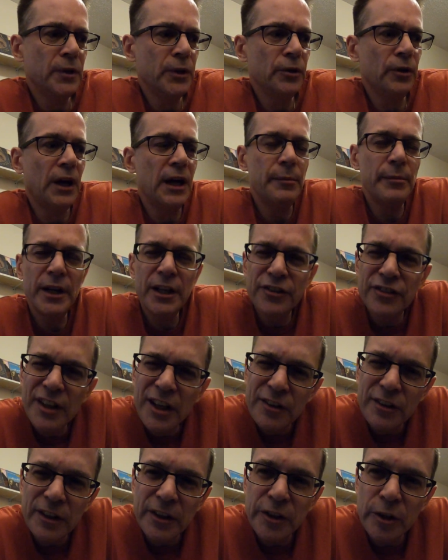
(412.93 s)
I might
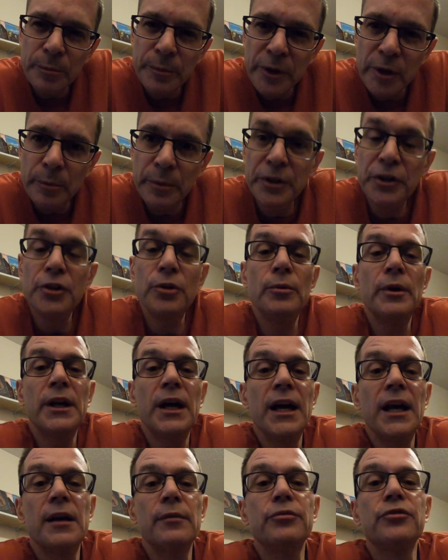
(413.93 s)
sound a little bitter, but you know what?
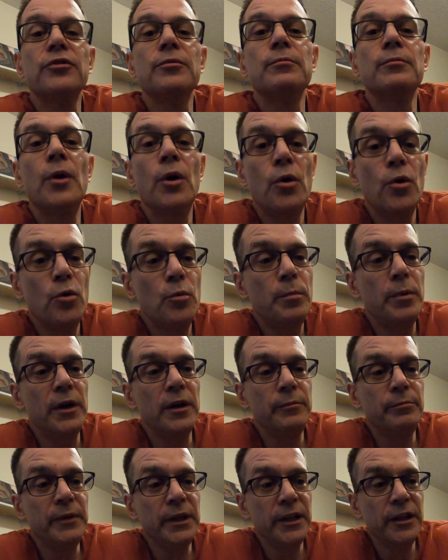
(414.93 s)
I have some hope
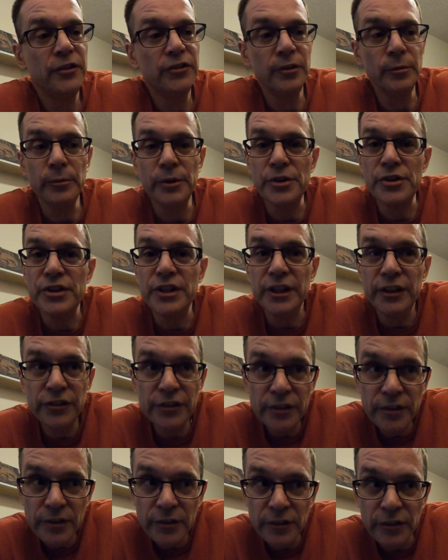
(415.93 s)
on meeting someone
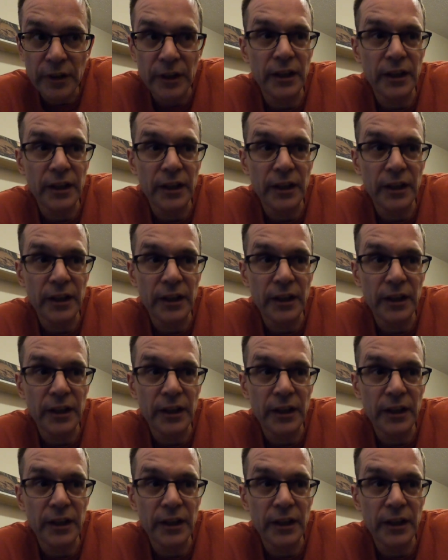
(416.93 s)
decent,